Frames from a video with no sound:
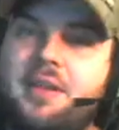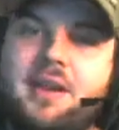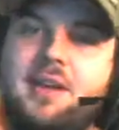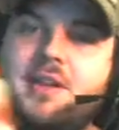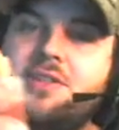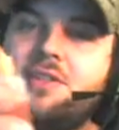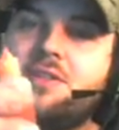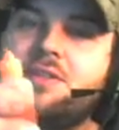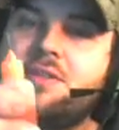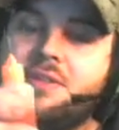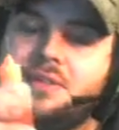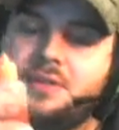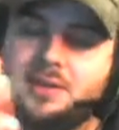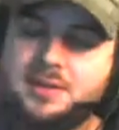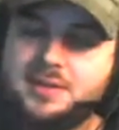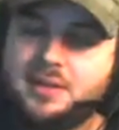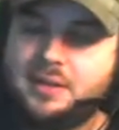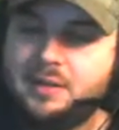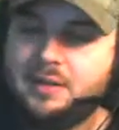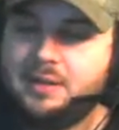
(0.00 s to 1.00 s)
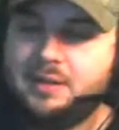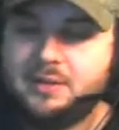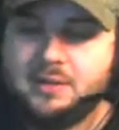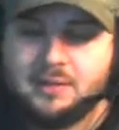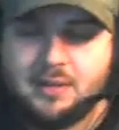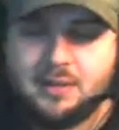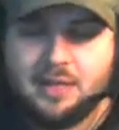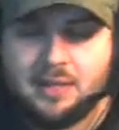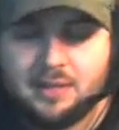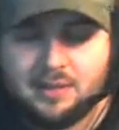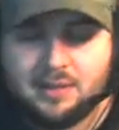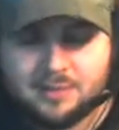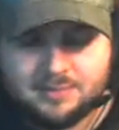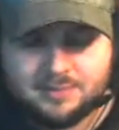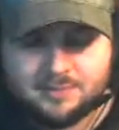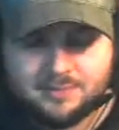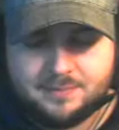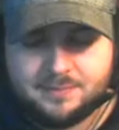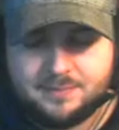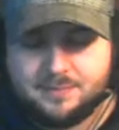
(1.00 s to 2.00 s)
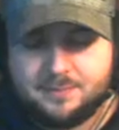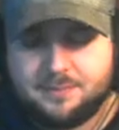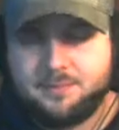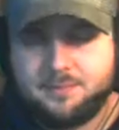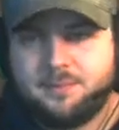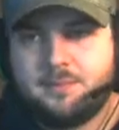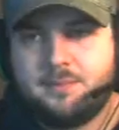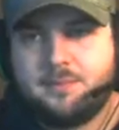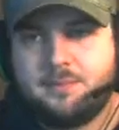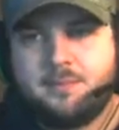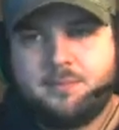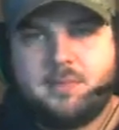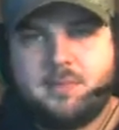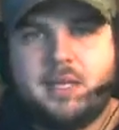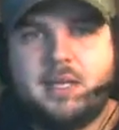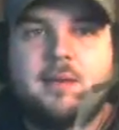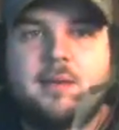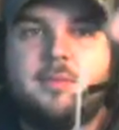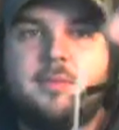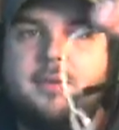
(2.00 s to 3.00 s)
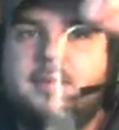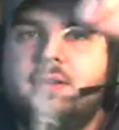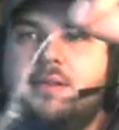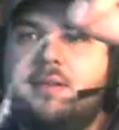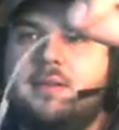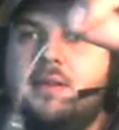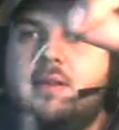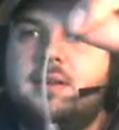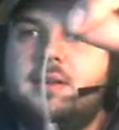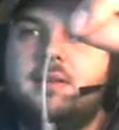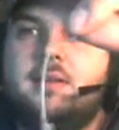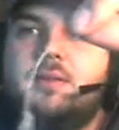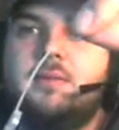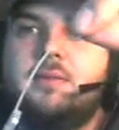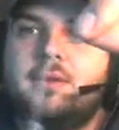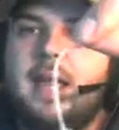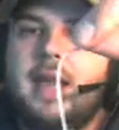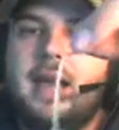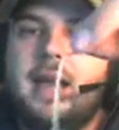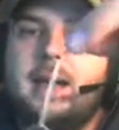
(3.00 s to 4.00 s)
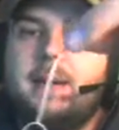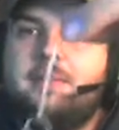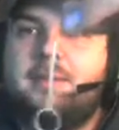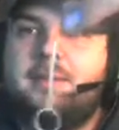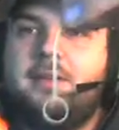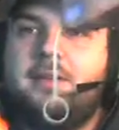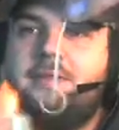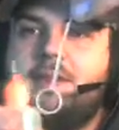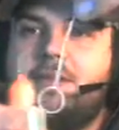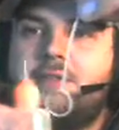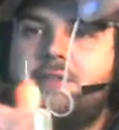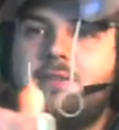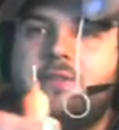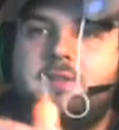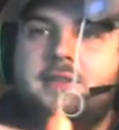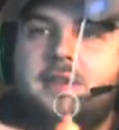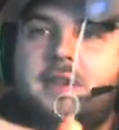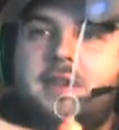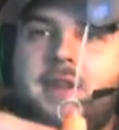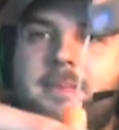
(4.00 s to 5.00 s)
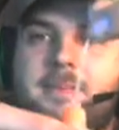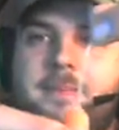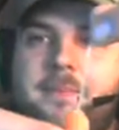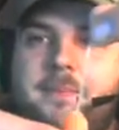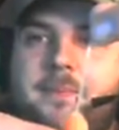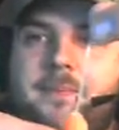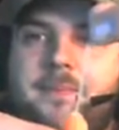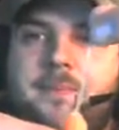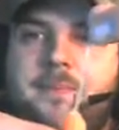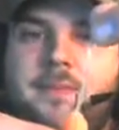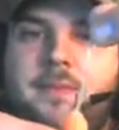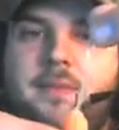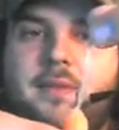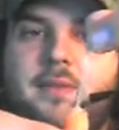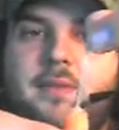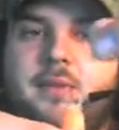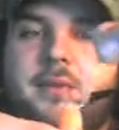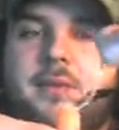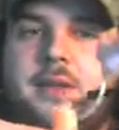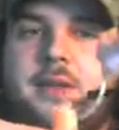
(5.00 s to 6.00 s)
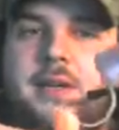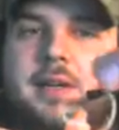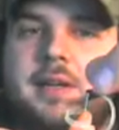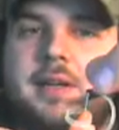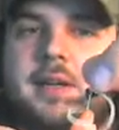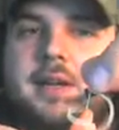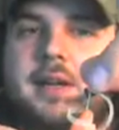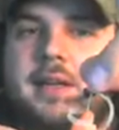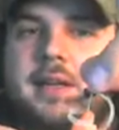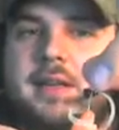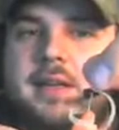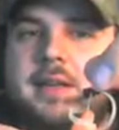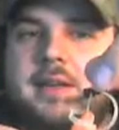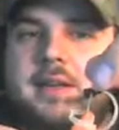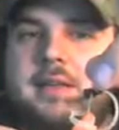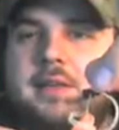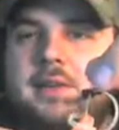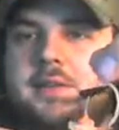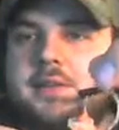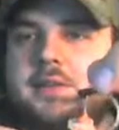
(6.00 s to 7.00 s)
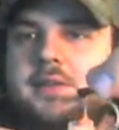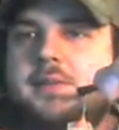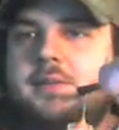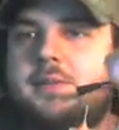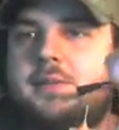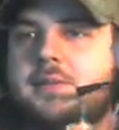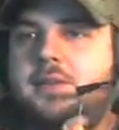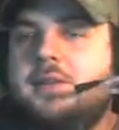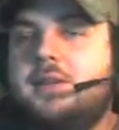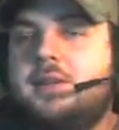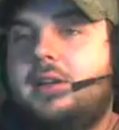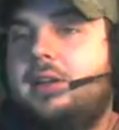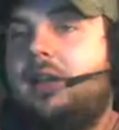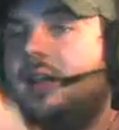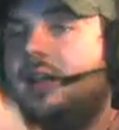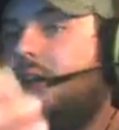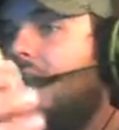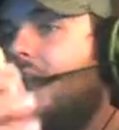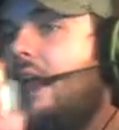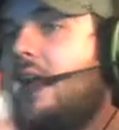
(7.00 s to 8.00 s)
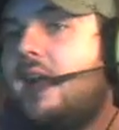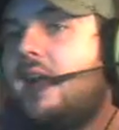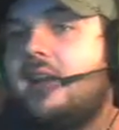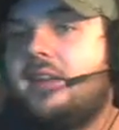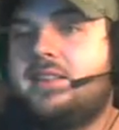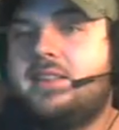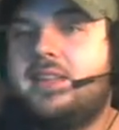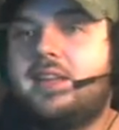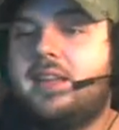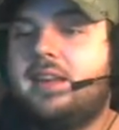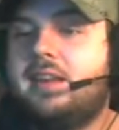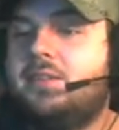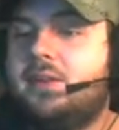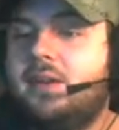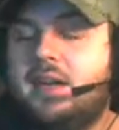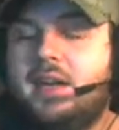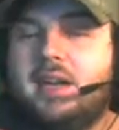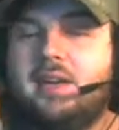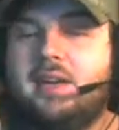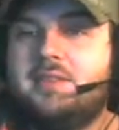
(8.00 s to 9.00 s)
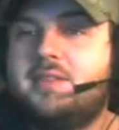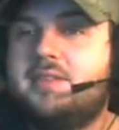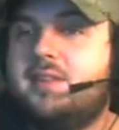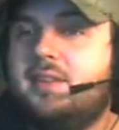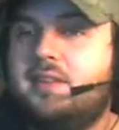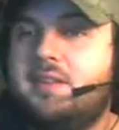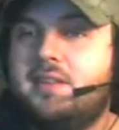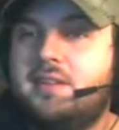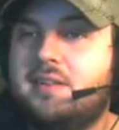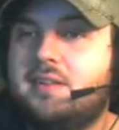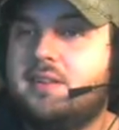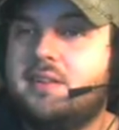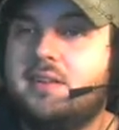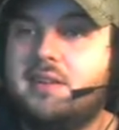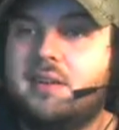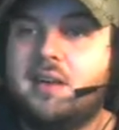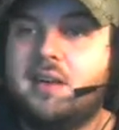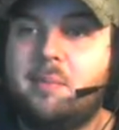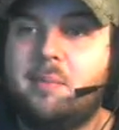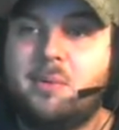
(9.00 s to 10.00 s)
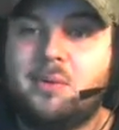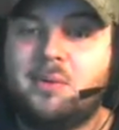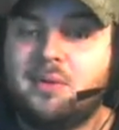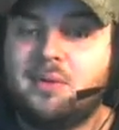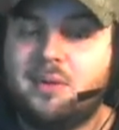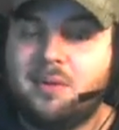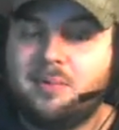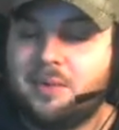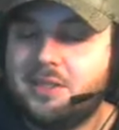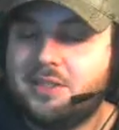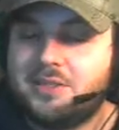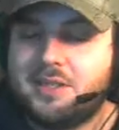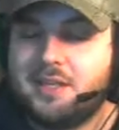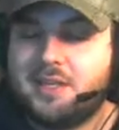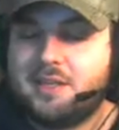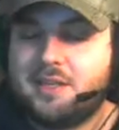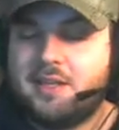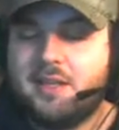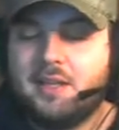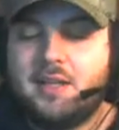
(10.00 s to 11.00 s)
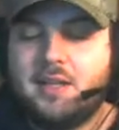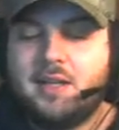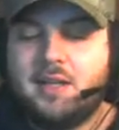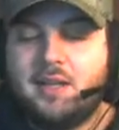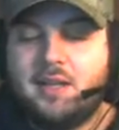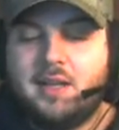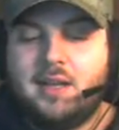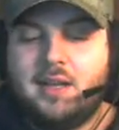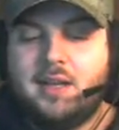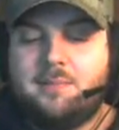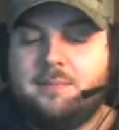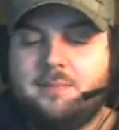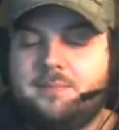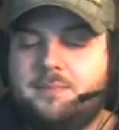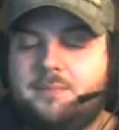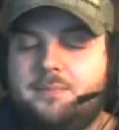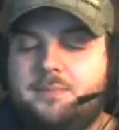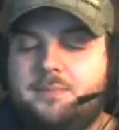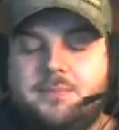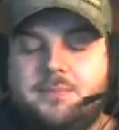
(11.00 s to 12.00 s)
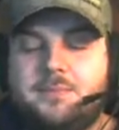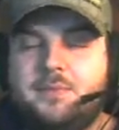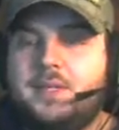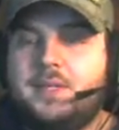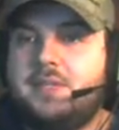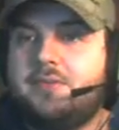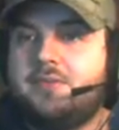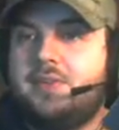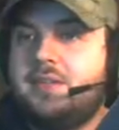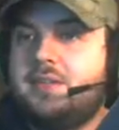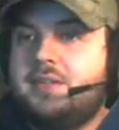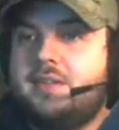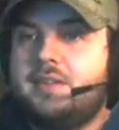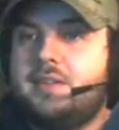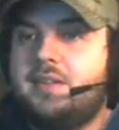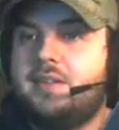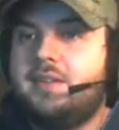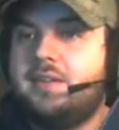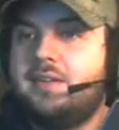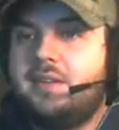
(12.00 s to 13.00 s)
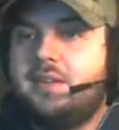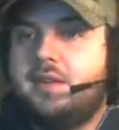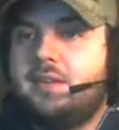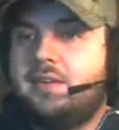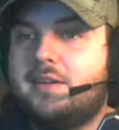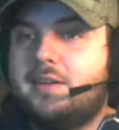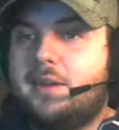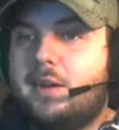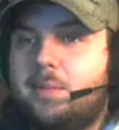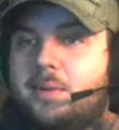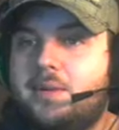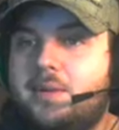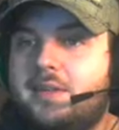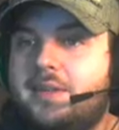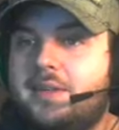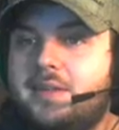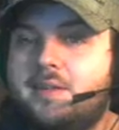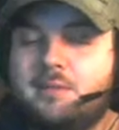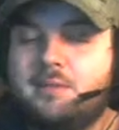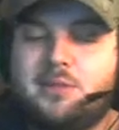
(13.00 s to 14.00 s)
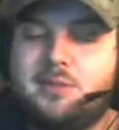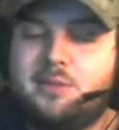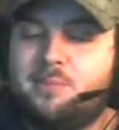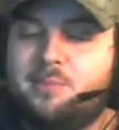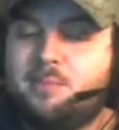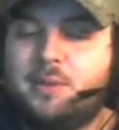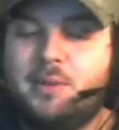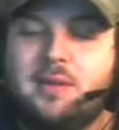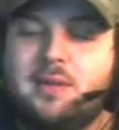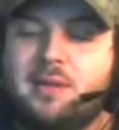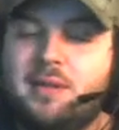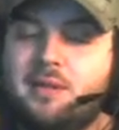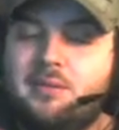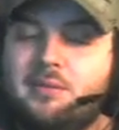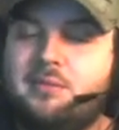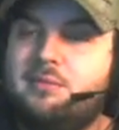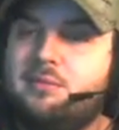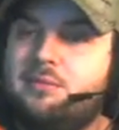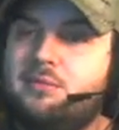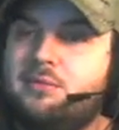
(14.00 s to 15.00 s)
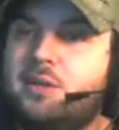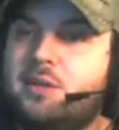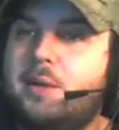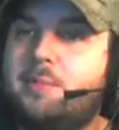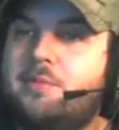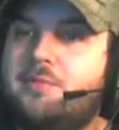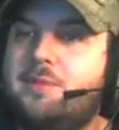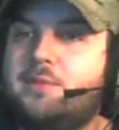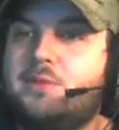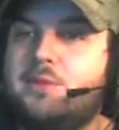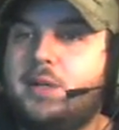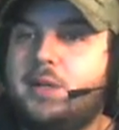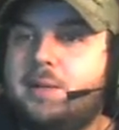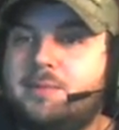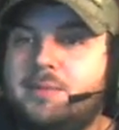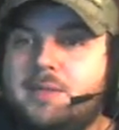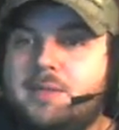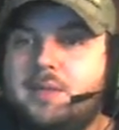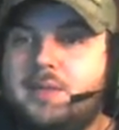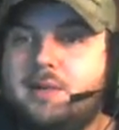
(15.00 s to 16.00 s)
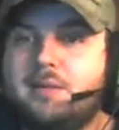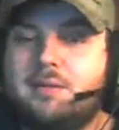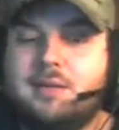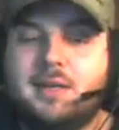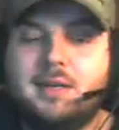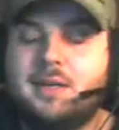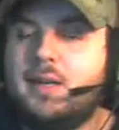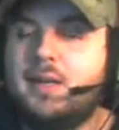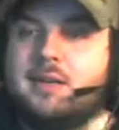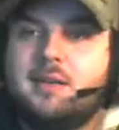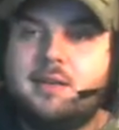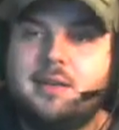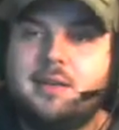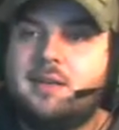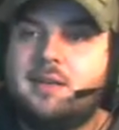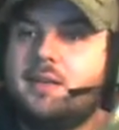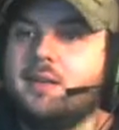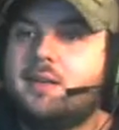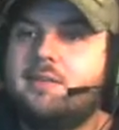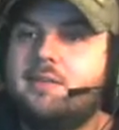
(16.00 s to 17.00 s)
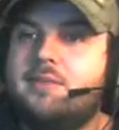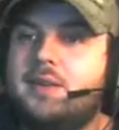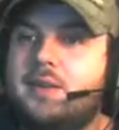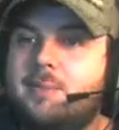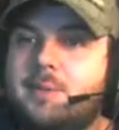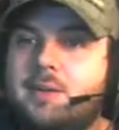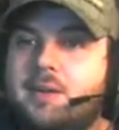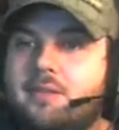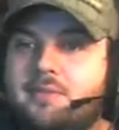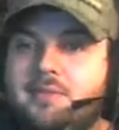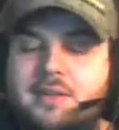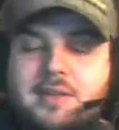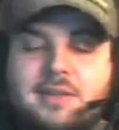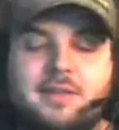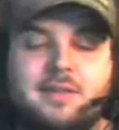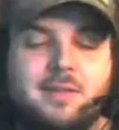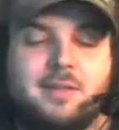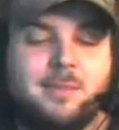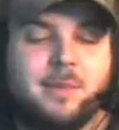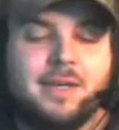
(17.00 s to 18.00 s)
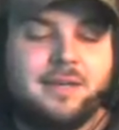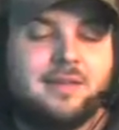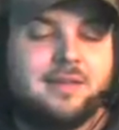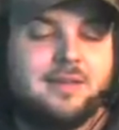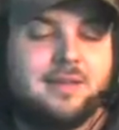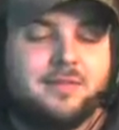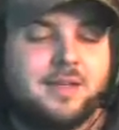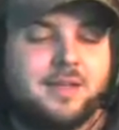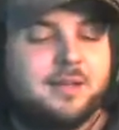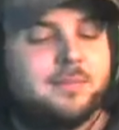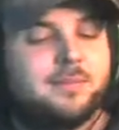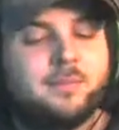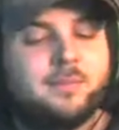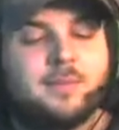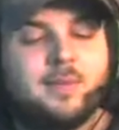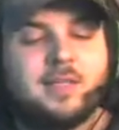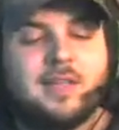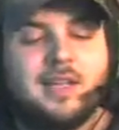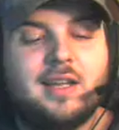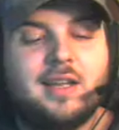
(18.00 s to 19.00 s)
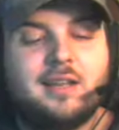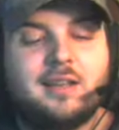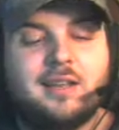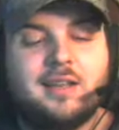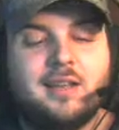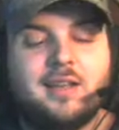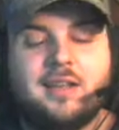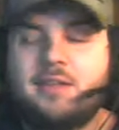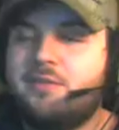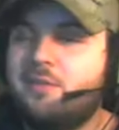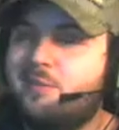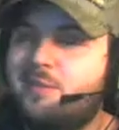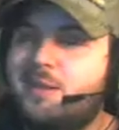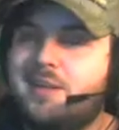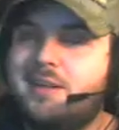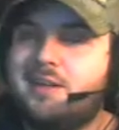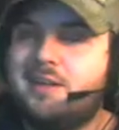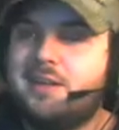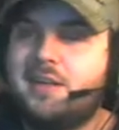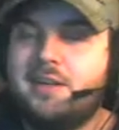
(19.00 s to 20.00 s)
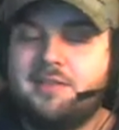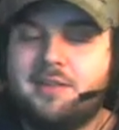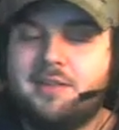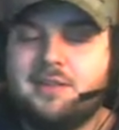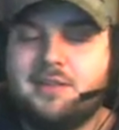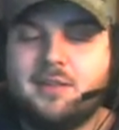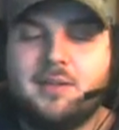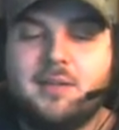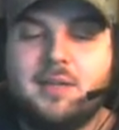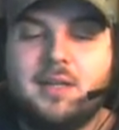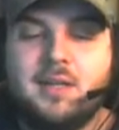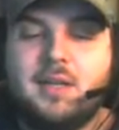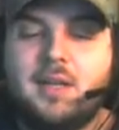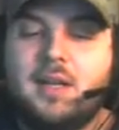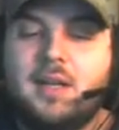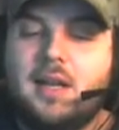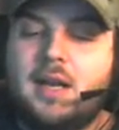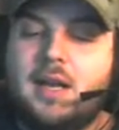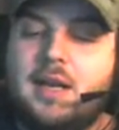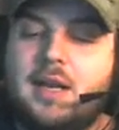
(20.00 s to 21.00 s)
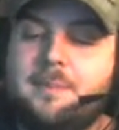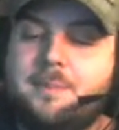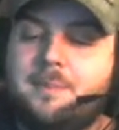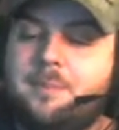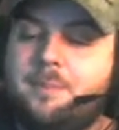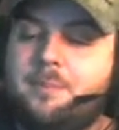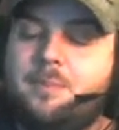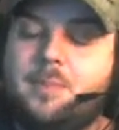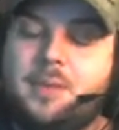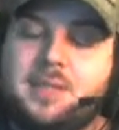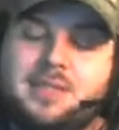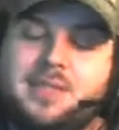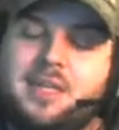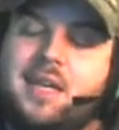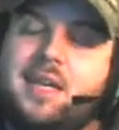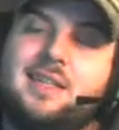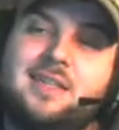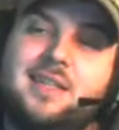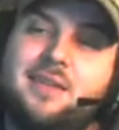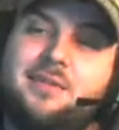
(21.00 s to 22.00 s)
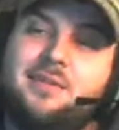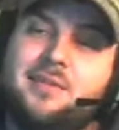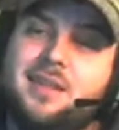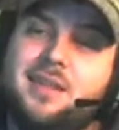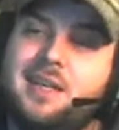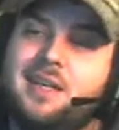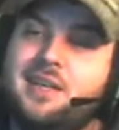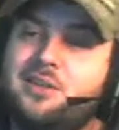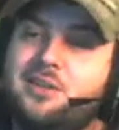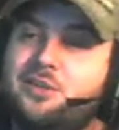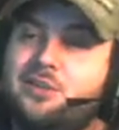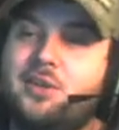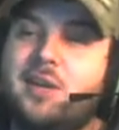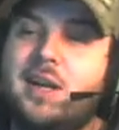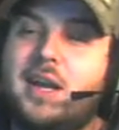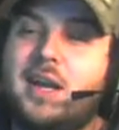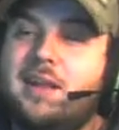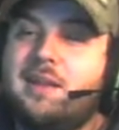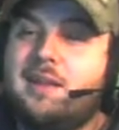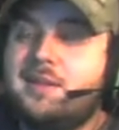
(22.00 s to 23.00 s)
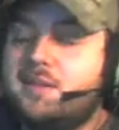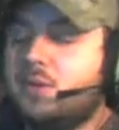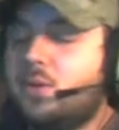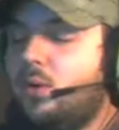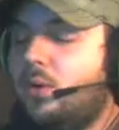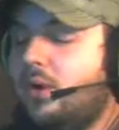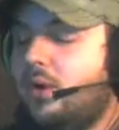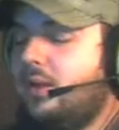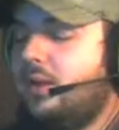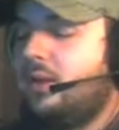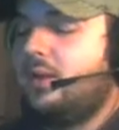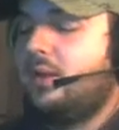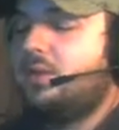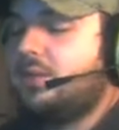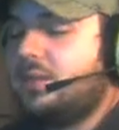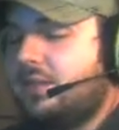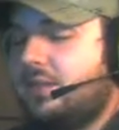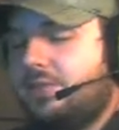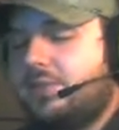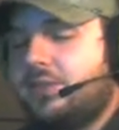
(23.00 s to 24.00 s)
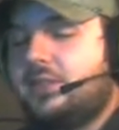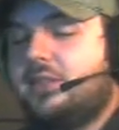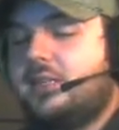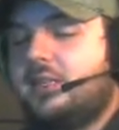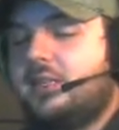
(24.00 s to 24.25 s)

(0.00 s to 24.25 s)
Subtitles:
then there's a little, they come with this little cap that fits over top through here, and then you just squish it on. And I take it everywhere. I have it sitting in the cup holder on my truck. Um, this fits in the other cup holder, and just pull it out, drop a few drops in at a red light, and then I can vape on it for a bit if I'm getting a craving. So, but yeah, definitely try this coil out if you're